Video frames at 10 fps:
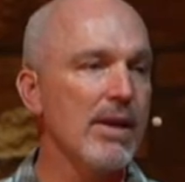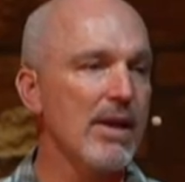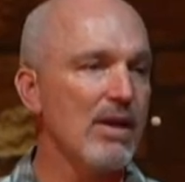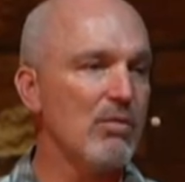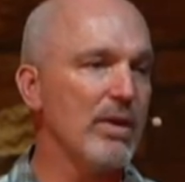
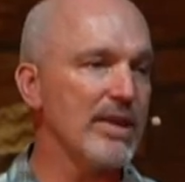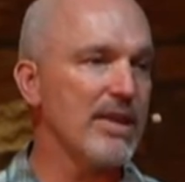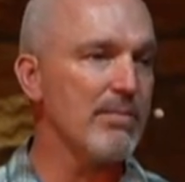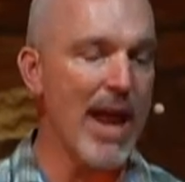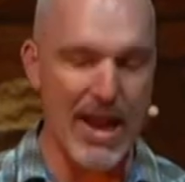of what
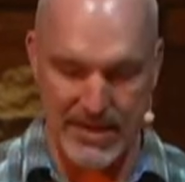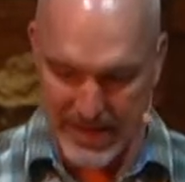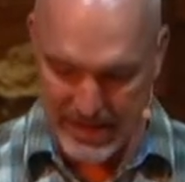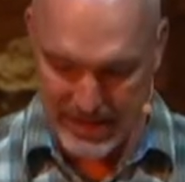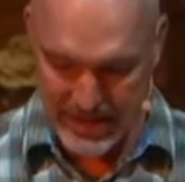this
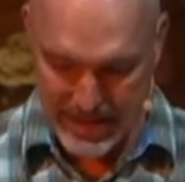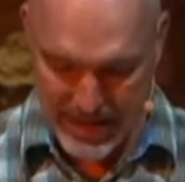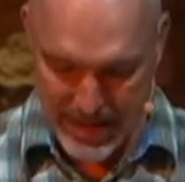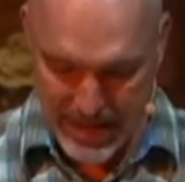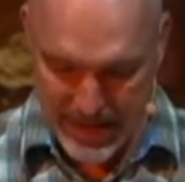passage
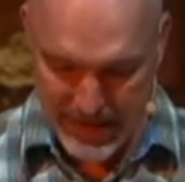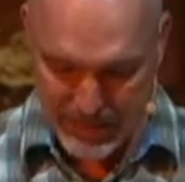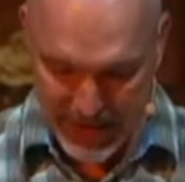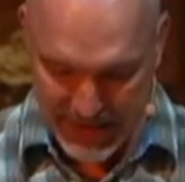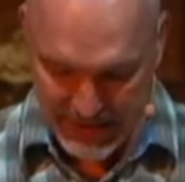
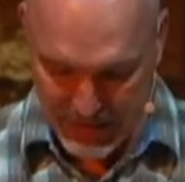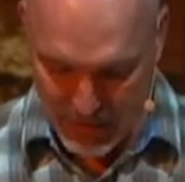speaks to